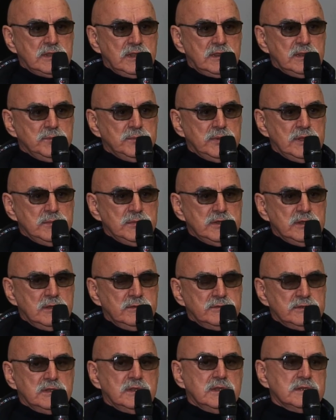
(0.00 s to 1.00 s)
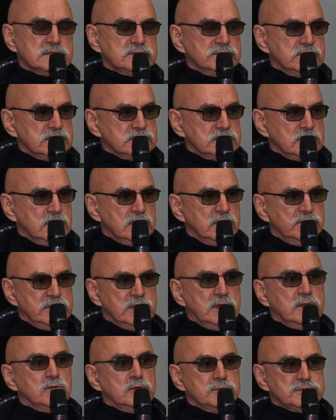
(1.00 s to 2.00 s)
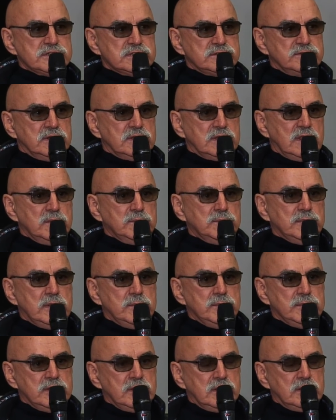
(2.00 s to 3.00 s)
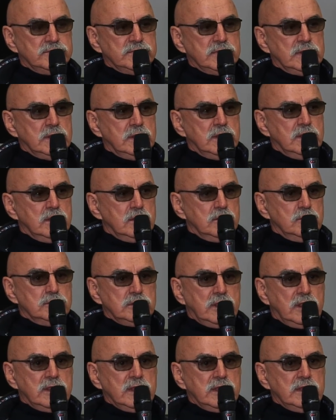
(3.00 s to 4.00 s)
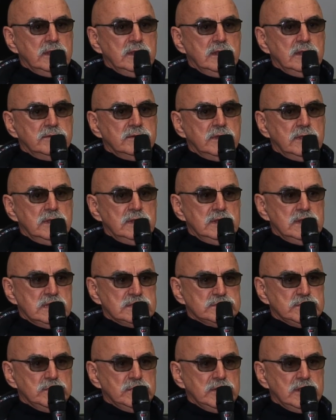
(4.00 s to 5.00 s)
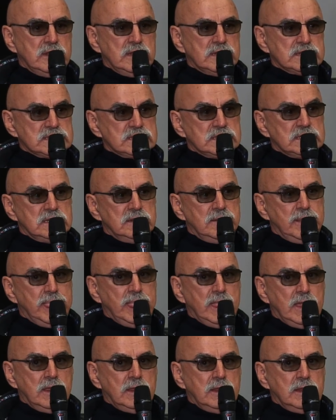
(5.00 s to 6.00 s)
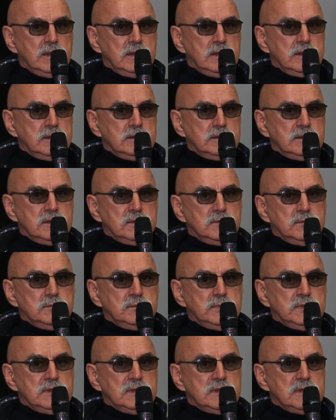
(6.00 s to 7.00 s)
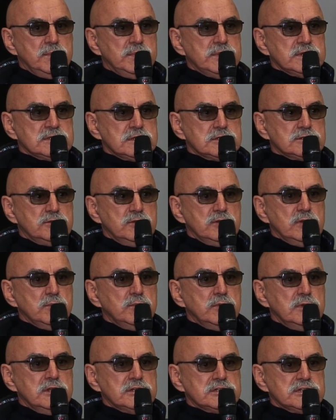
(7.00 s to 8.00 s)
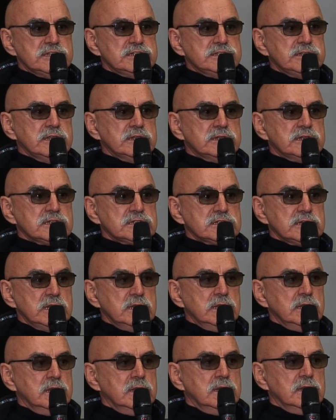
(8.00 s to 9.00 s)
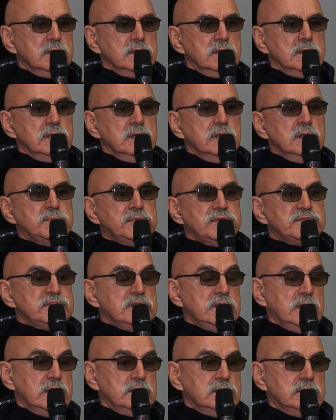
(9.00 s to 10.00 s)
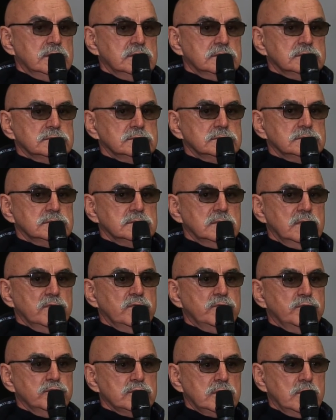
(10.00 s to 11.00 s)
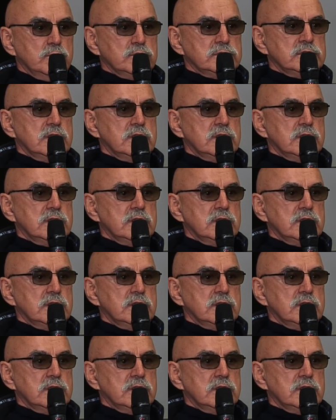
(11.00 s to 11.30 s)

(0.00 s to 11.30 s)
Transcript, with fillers: I received um, an architectural object to deal with. Uh, there were quite a lot of problems relating to this architectural um, object, uh, some uh,